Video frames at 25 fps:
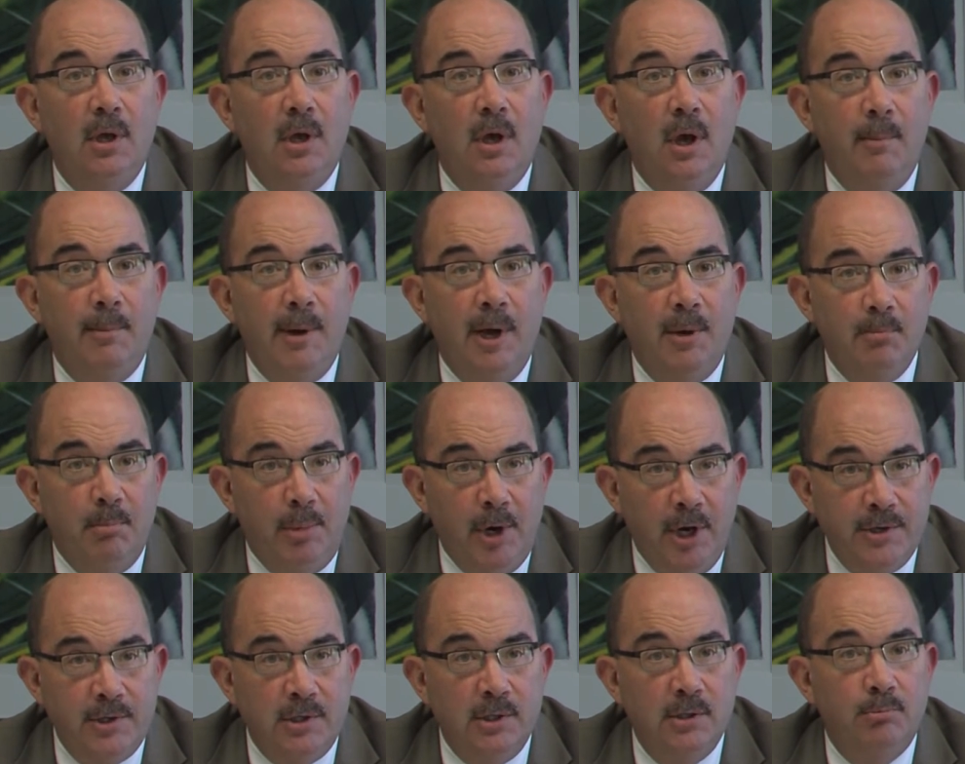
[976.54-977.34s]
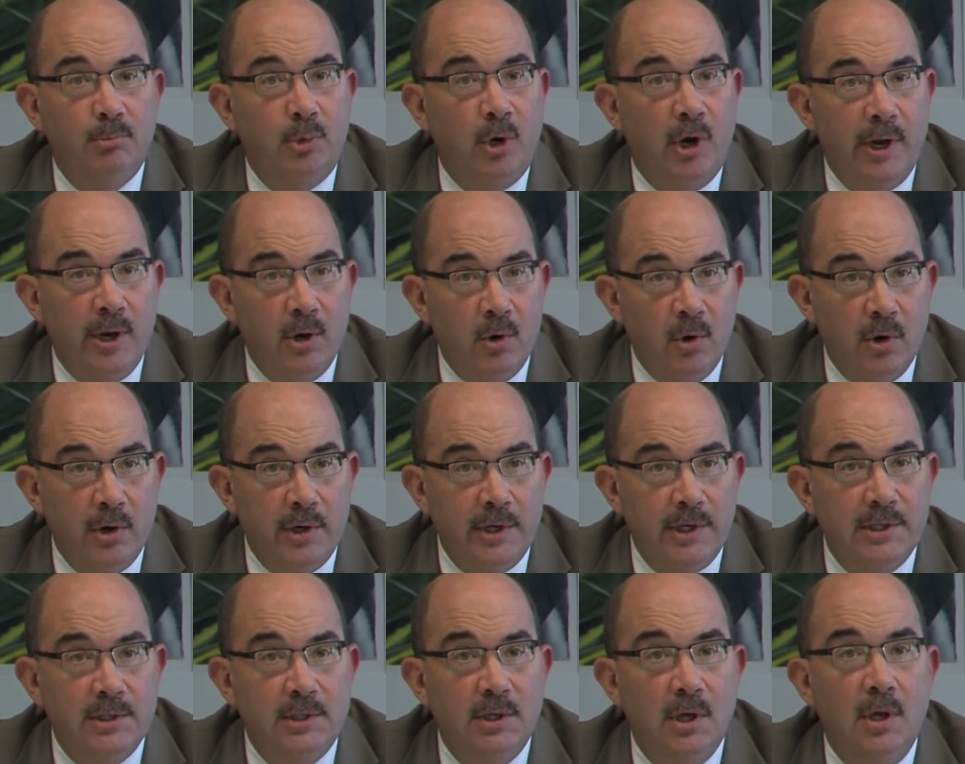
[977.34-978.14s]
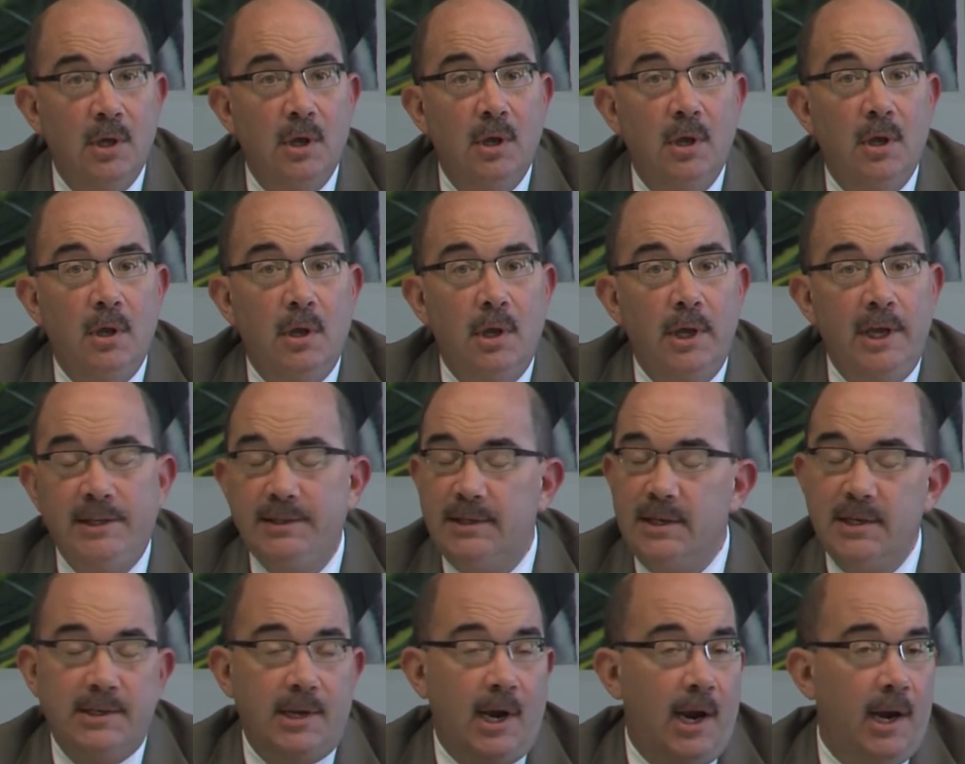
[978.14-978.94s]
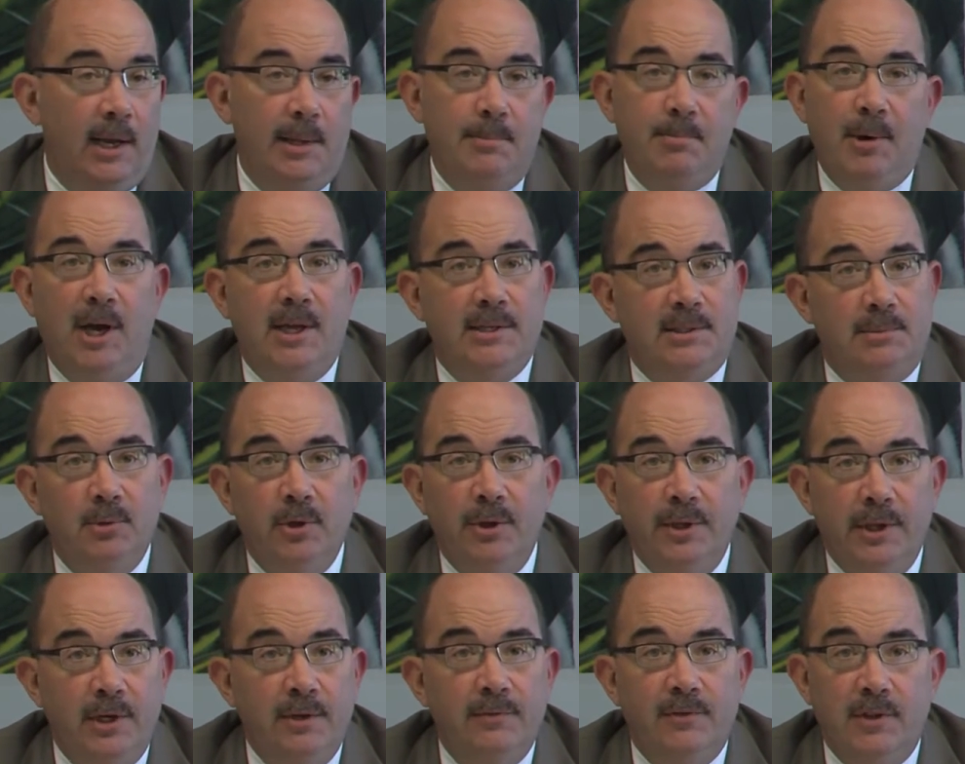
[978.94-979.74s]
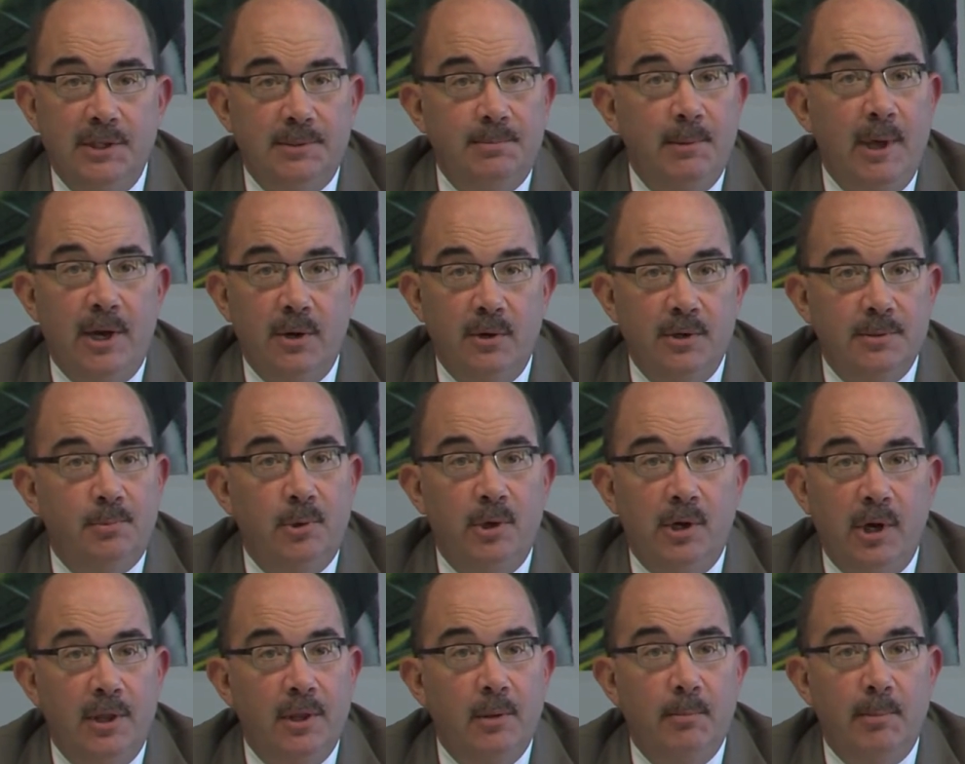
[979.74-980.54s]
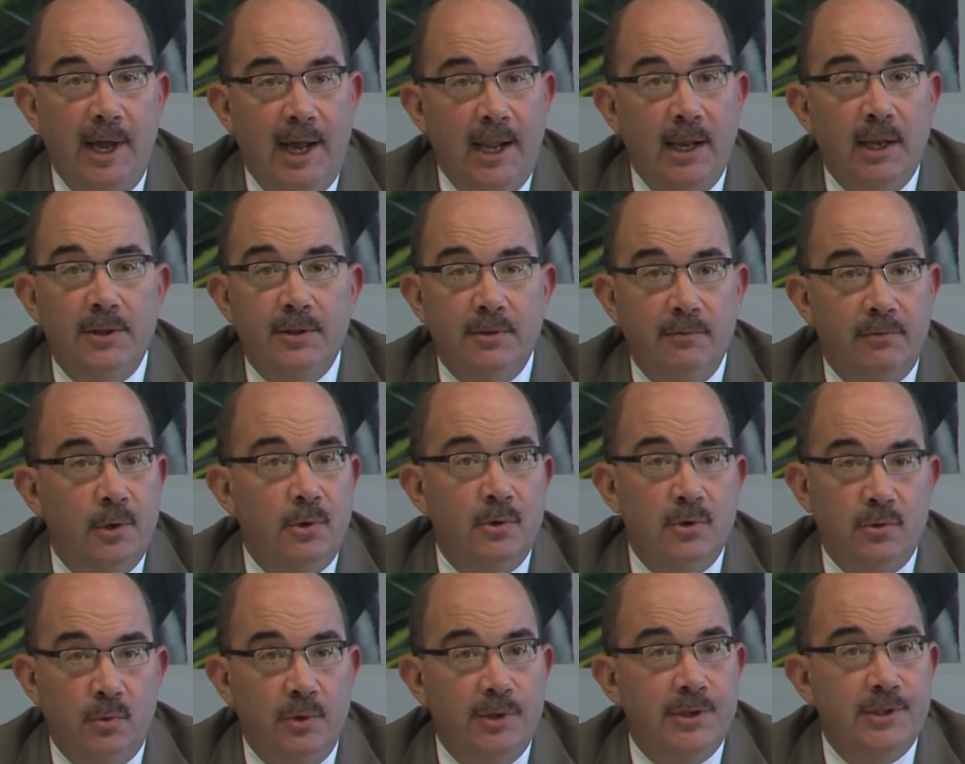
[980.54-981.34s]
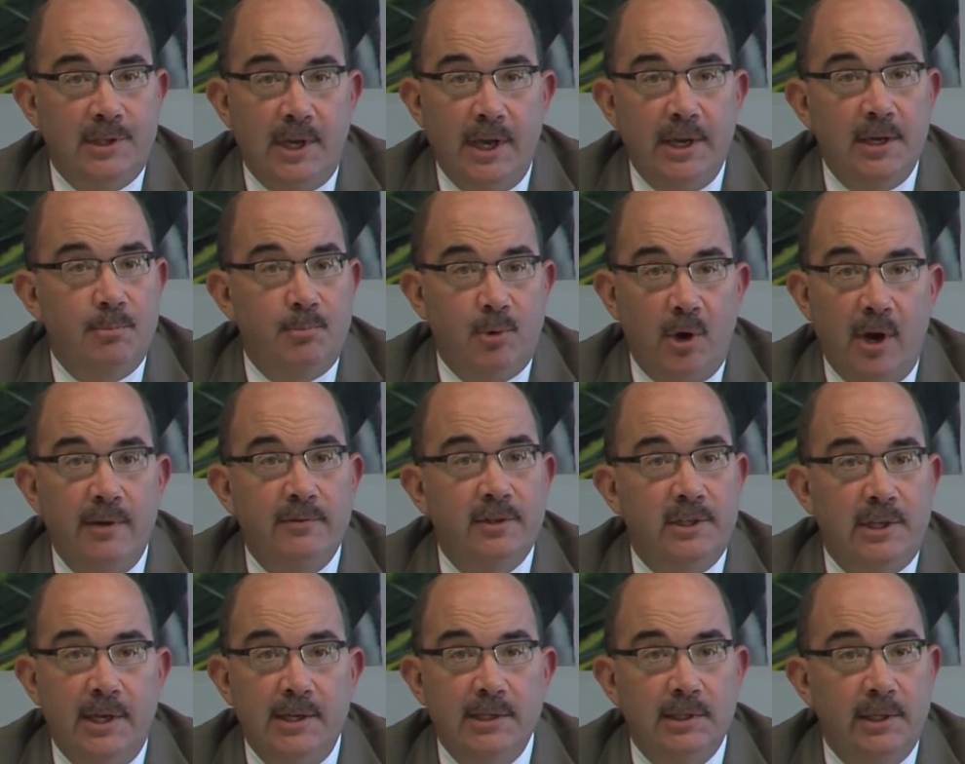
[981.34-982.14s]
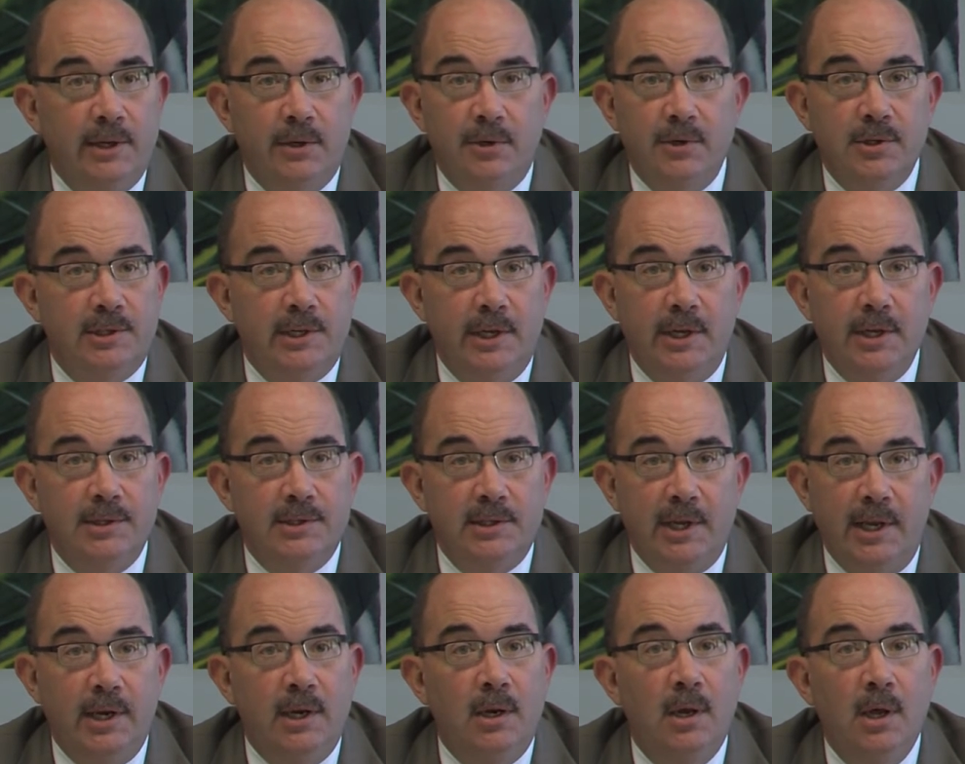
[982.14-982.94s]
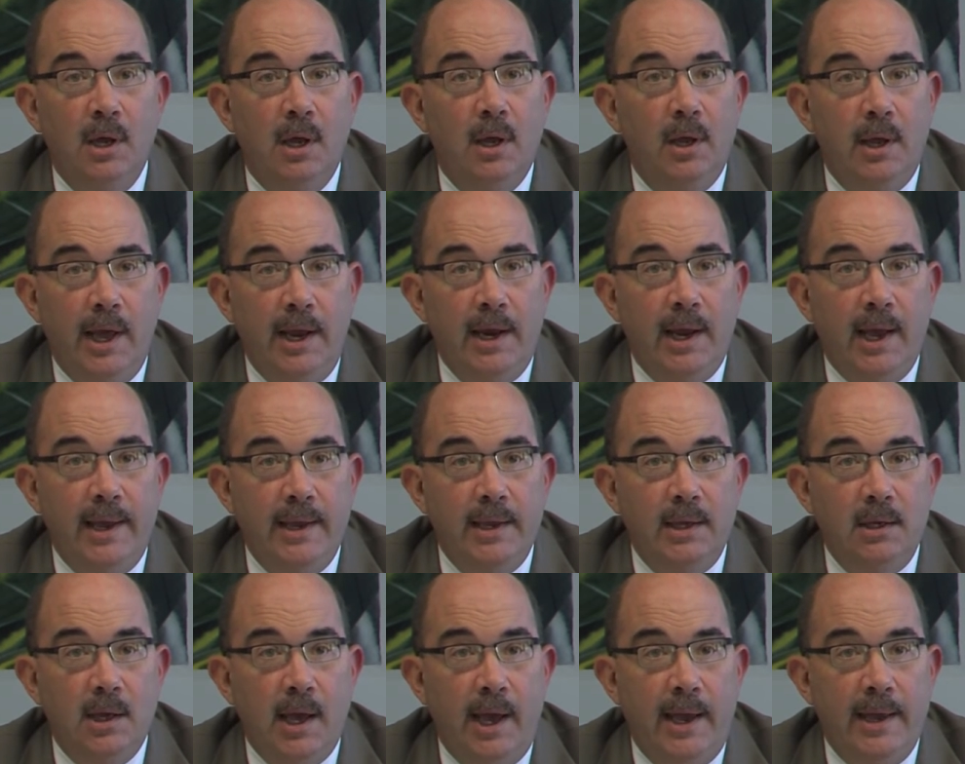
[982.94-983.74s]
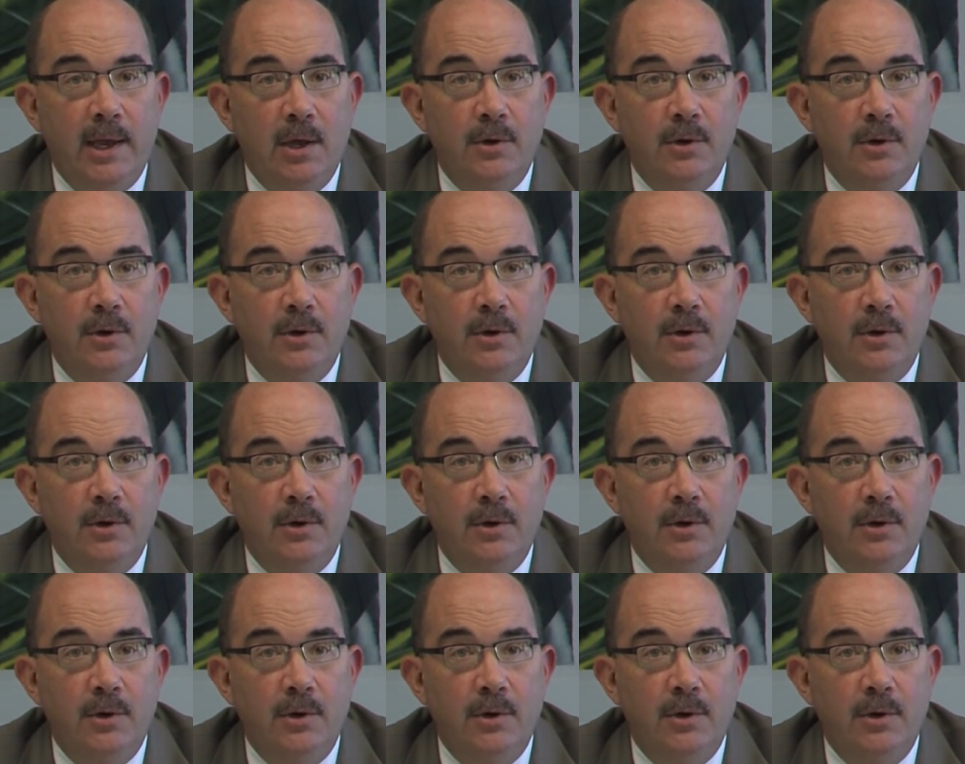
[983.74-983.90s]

about budget priorities it's entirely possible that if this matter is put on the ballot, the voters will decide to privatize liquor sales. And, and I, I